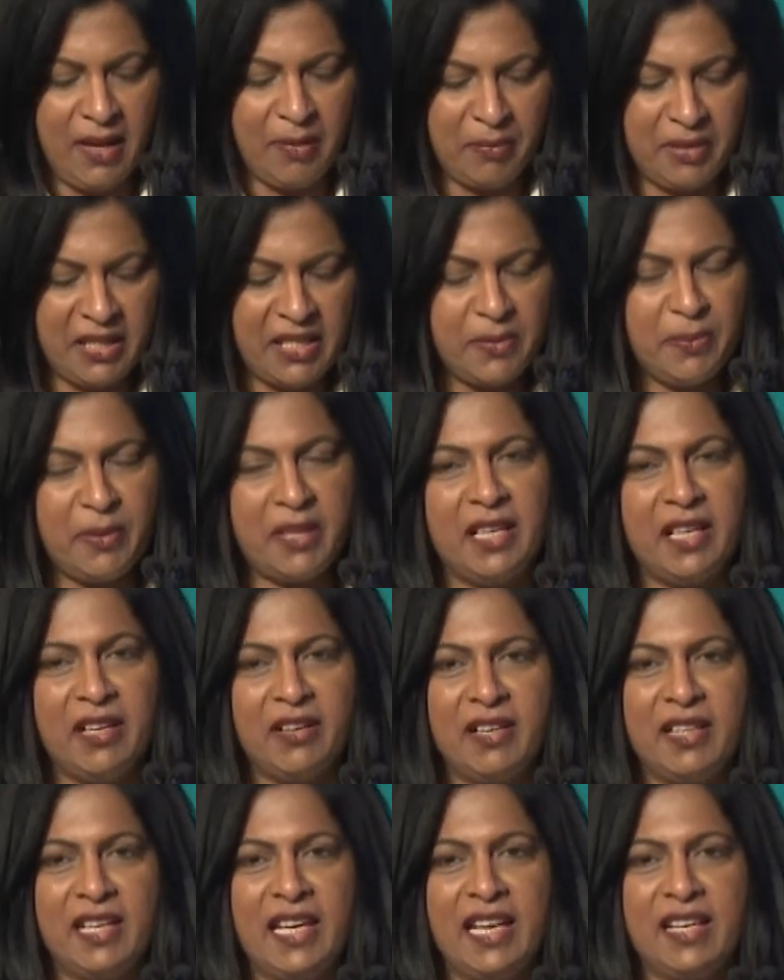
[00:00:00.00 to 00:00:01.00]
please be
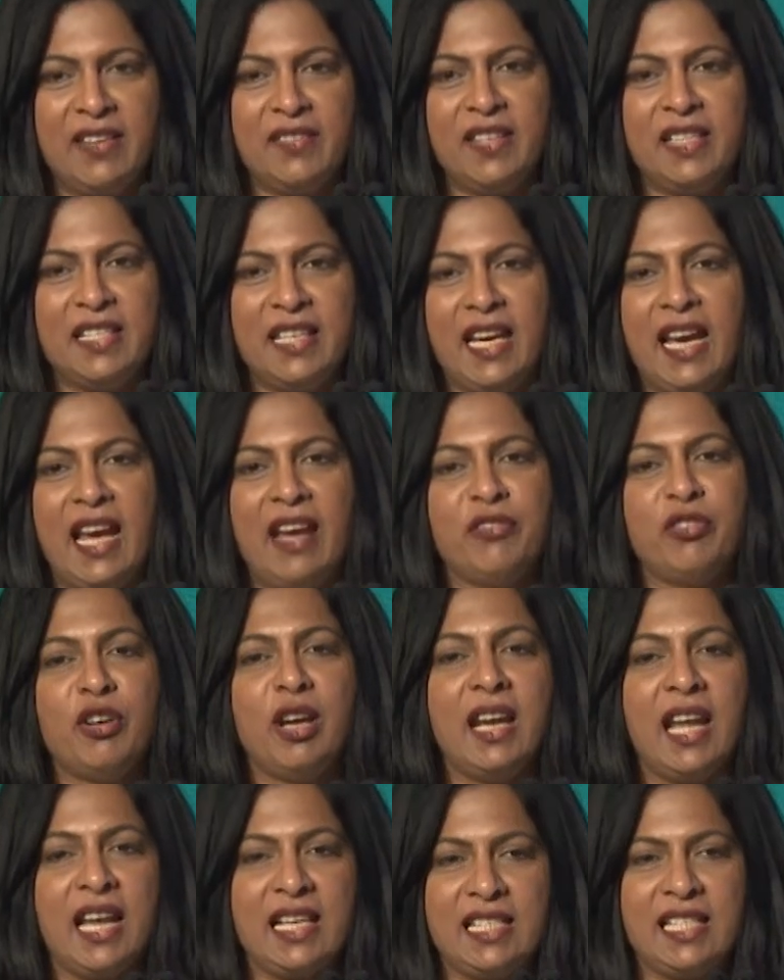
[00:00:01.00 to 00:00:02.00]
here at the end of the day after
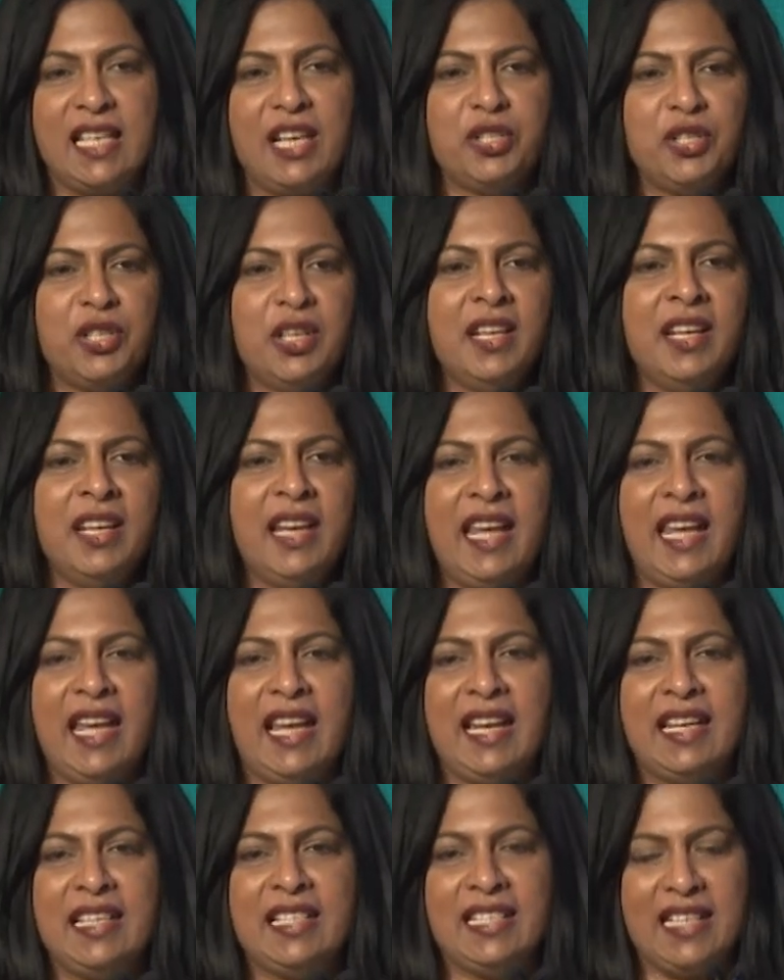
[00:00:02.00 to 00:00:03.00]
our last session,
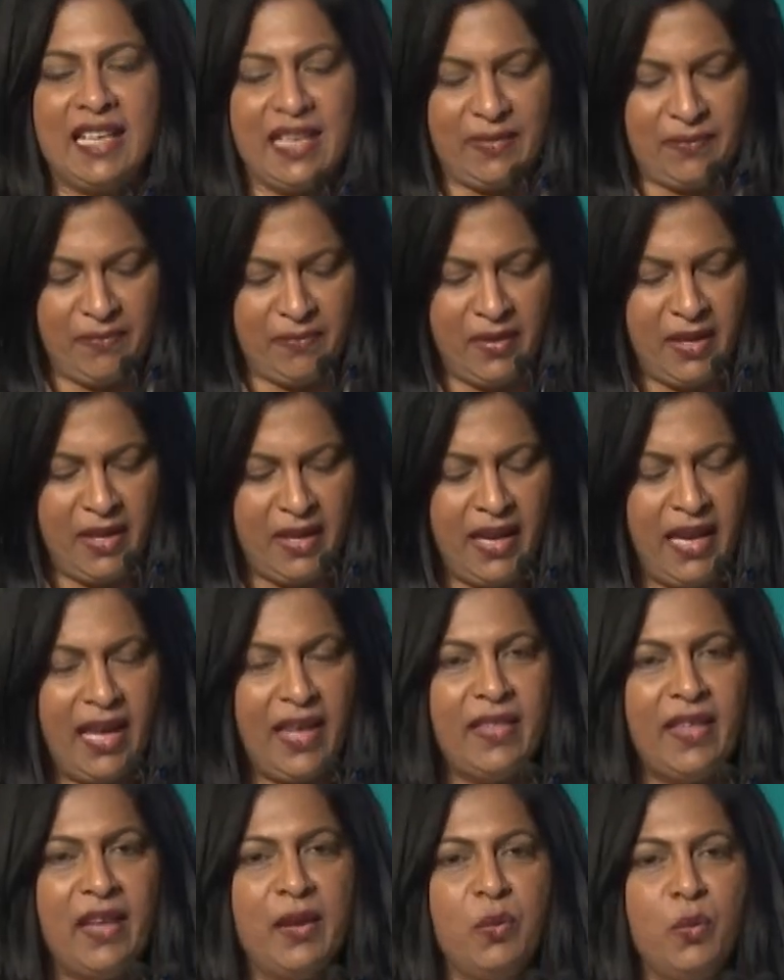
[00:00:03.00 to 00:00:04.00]
and
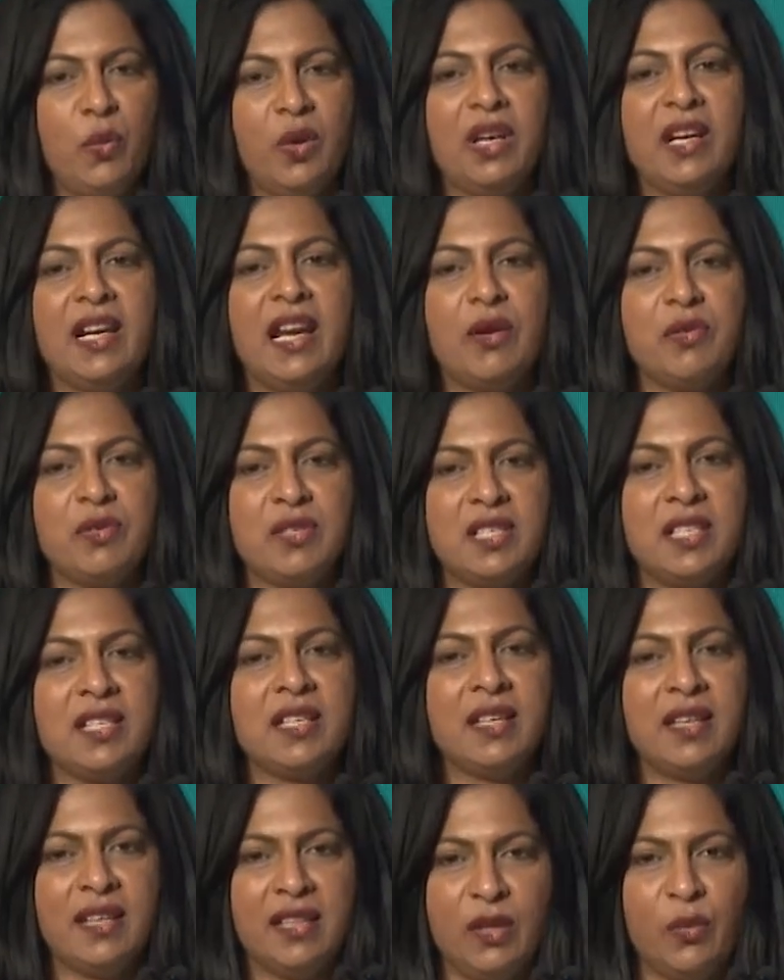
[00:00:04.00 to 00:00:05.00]
then we'll announce
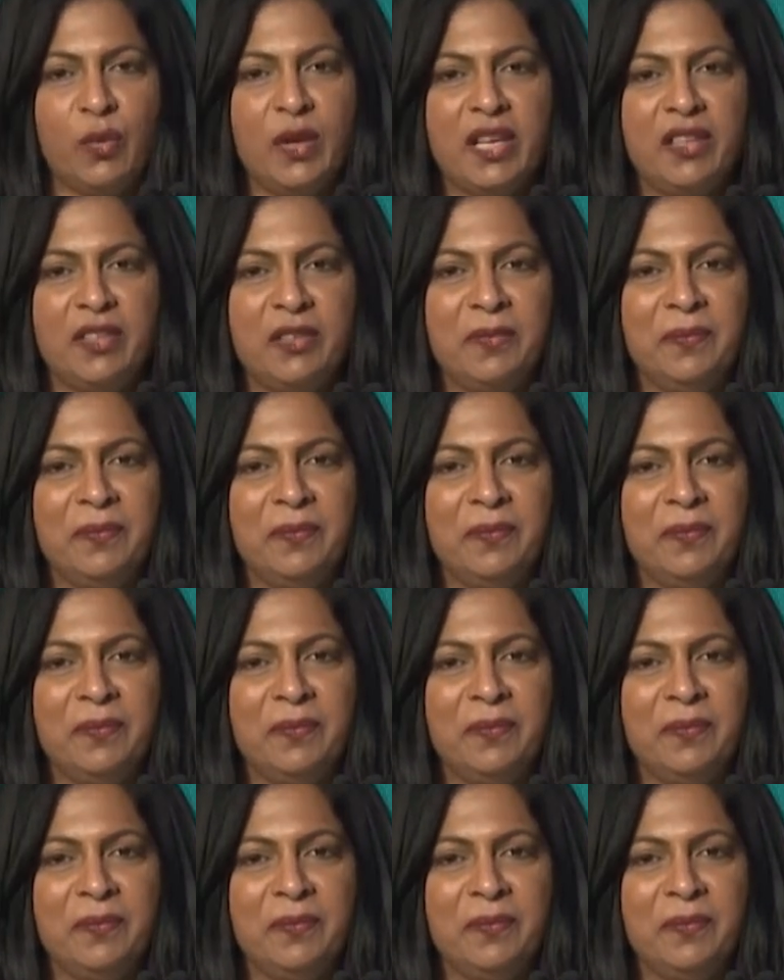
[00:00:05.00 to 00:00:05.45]
the winner.